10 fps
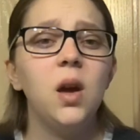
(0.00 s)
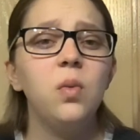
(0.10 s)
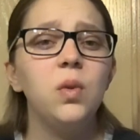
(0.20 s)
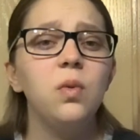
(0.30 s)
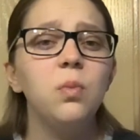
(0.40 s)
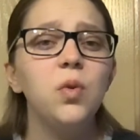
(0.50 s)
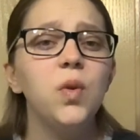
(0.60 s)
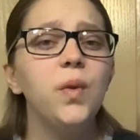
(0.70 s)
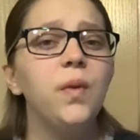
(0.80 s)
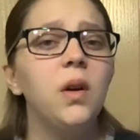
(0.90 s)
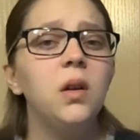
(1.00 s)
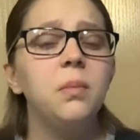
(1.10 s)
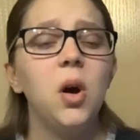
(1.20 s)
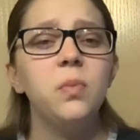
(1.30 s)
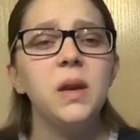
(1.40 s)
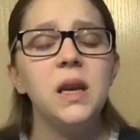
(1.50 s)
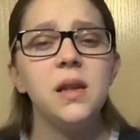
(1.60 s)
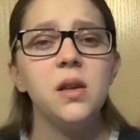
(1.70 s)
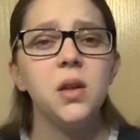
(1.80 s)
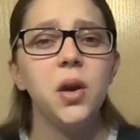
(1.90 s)
I would remove all my
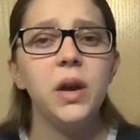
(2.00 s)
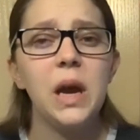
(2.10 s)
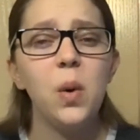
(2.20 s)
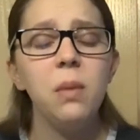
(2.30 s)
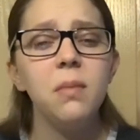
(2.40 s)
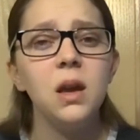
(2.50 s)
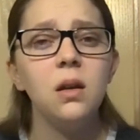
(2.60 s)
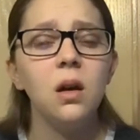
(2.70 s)
necessary equipment,